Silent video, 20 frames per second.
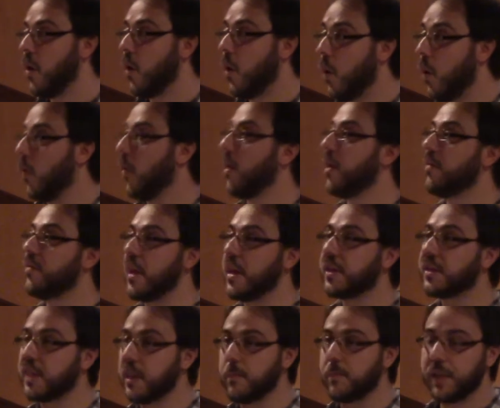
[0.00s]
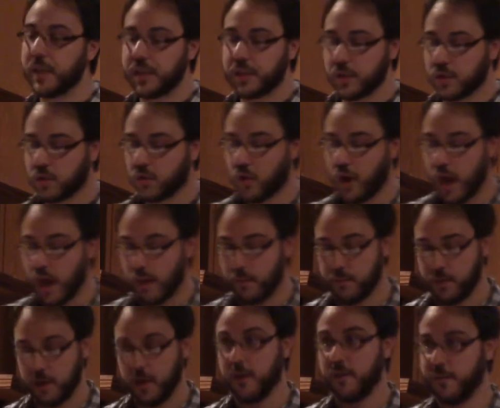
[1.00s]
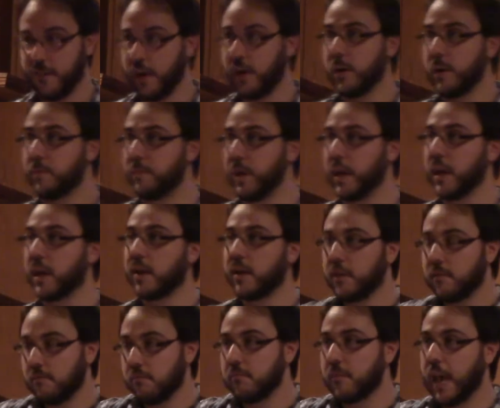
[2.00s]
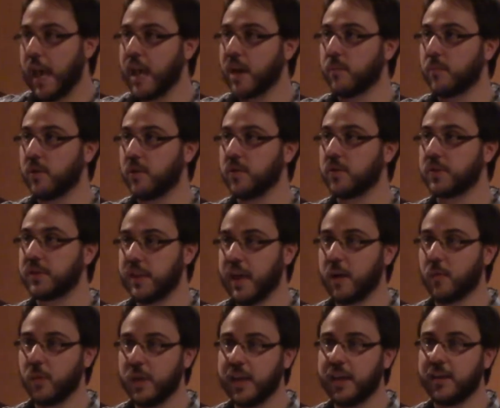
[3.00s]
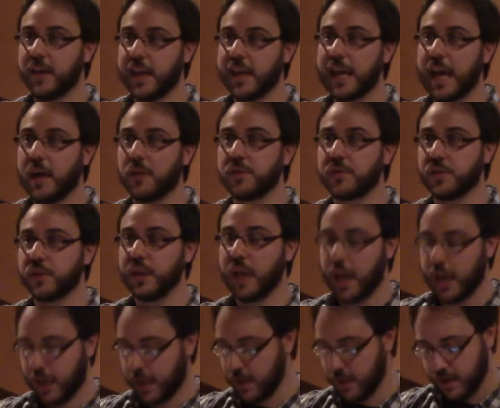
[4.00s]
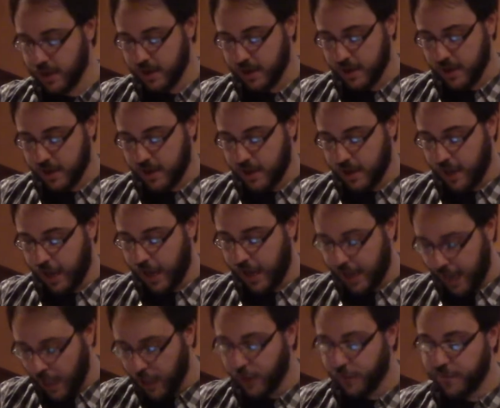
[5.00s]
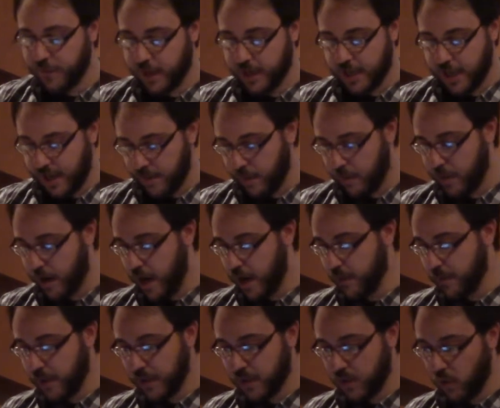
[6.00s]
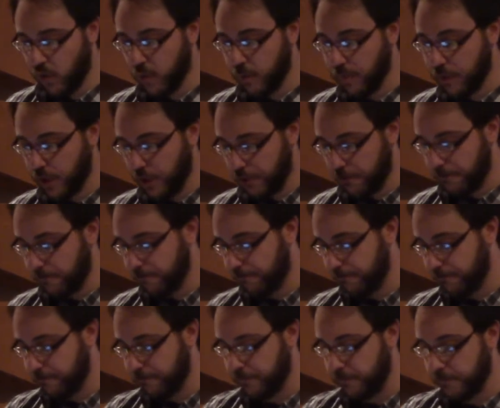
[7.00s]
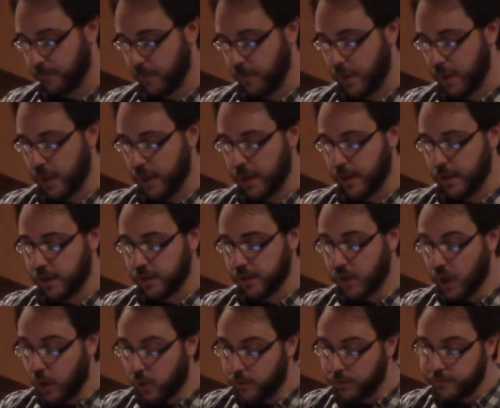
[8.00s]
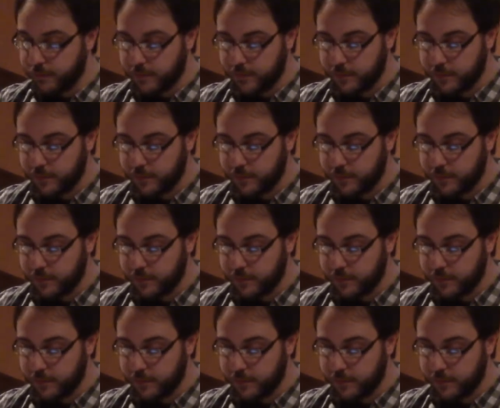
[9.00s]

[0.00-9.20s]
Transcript: or they simply describe very big animals that we encounter, like an elephant, a hippopotamus, or a bull. So,